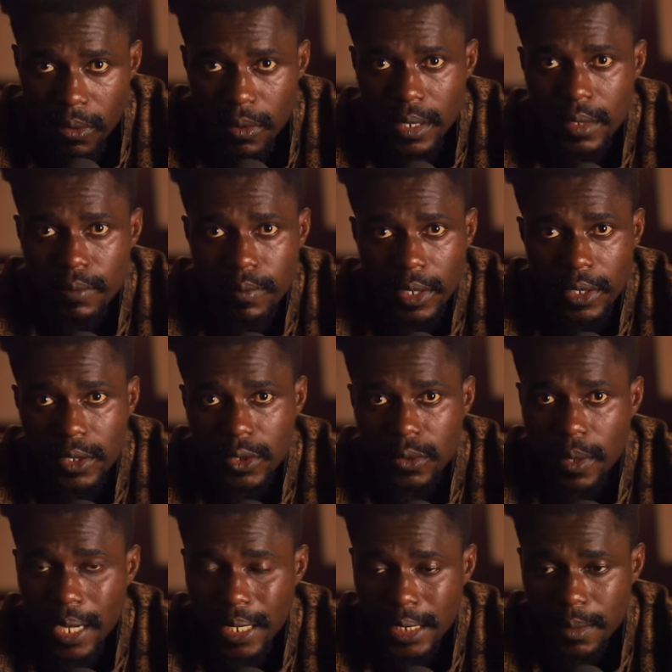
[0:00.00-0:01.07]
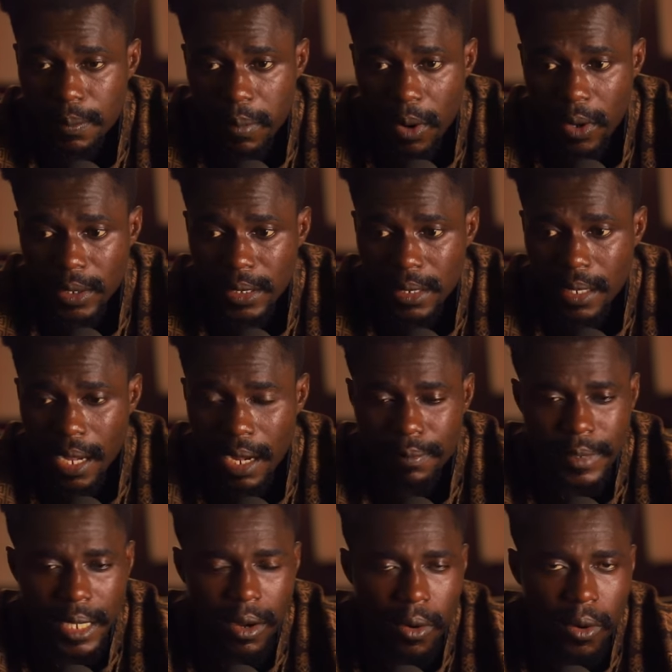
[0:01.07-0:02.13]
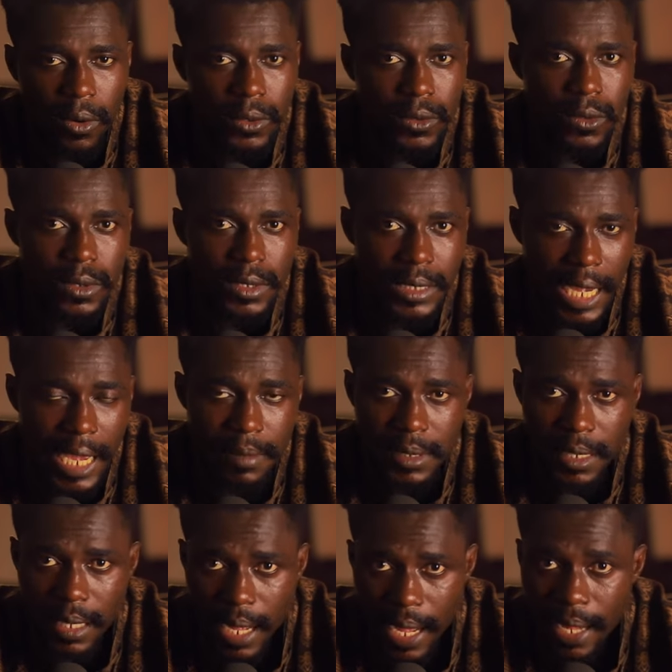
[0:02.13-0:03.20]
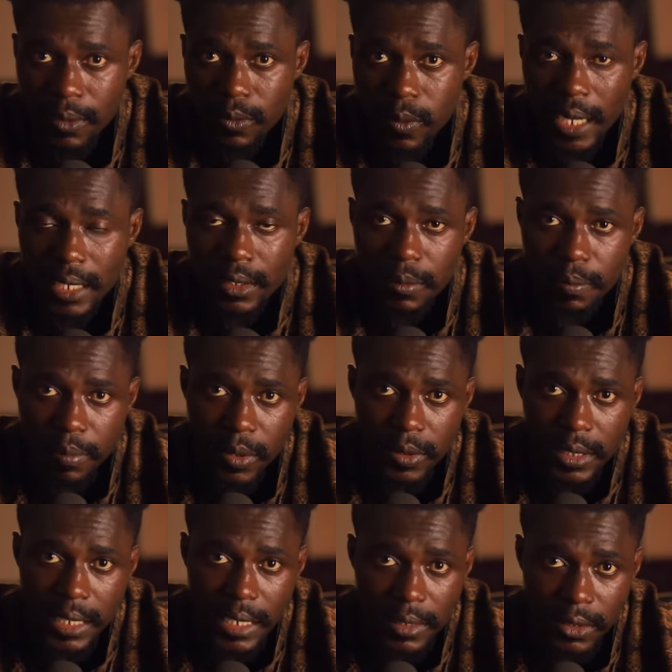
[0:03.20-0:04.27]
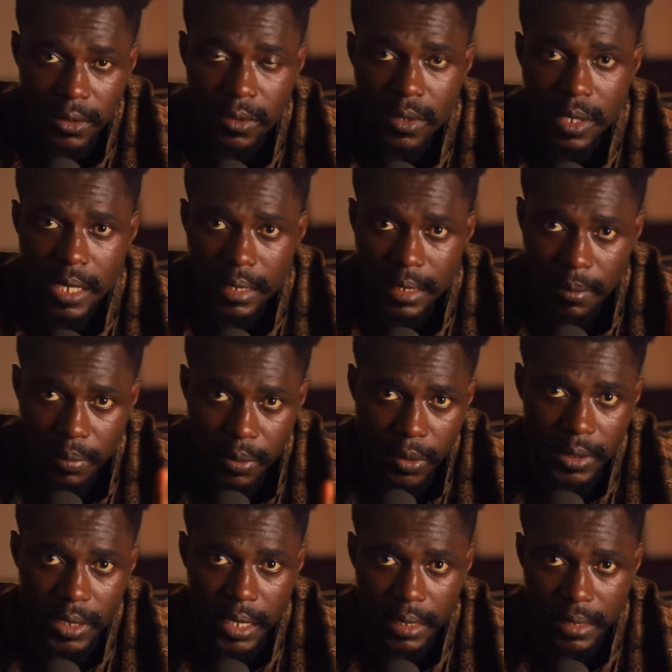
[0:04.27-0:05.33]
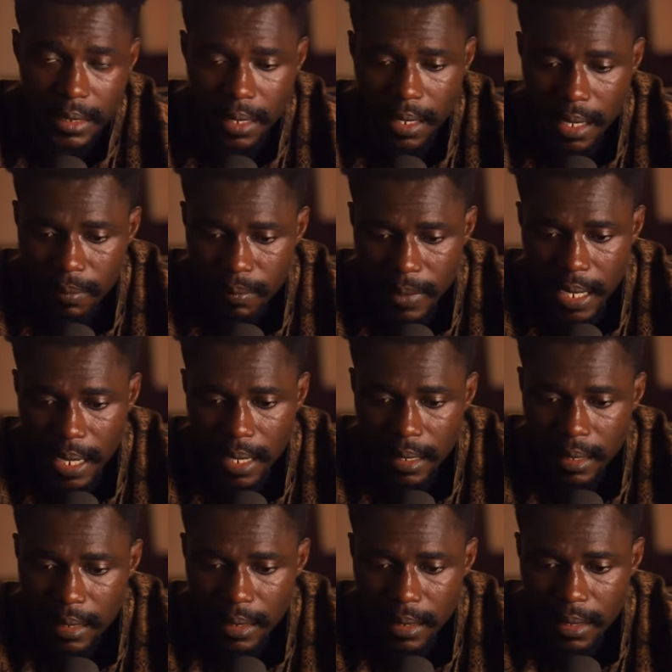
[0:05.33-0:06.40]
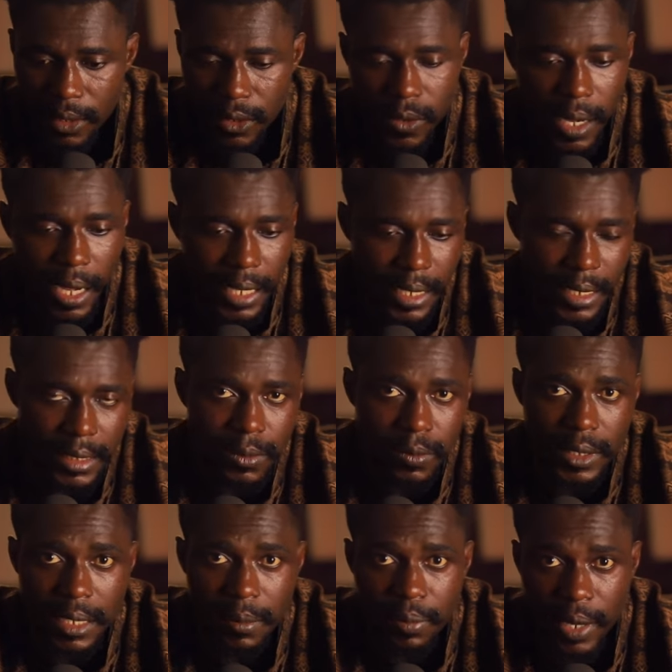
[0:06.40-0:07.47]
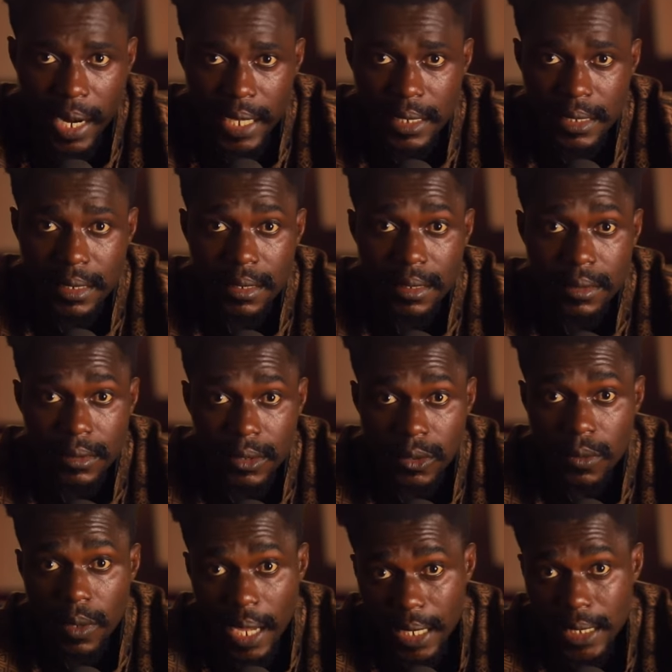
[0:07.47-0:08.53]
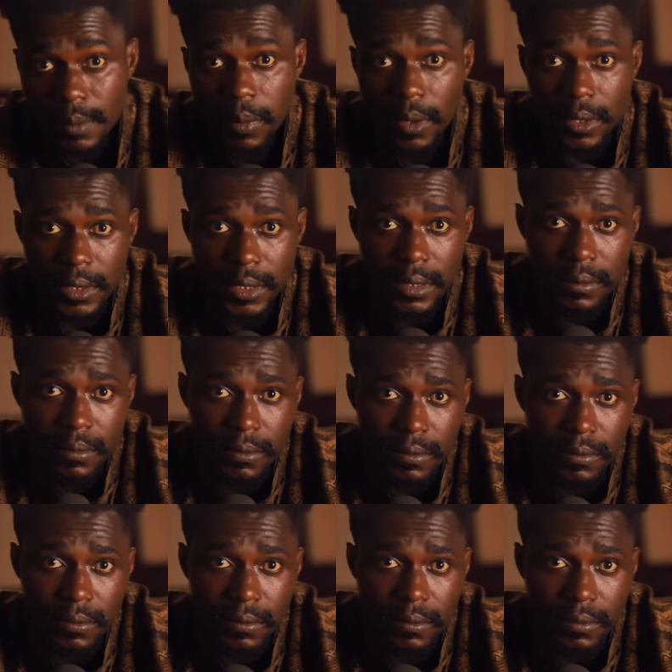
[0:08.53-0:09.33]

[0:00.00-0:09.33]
only for you to export after all those times and hard work you put into the project and then you are hit with a price to export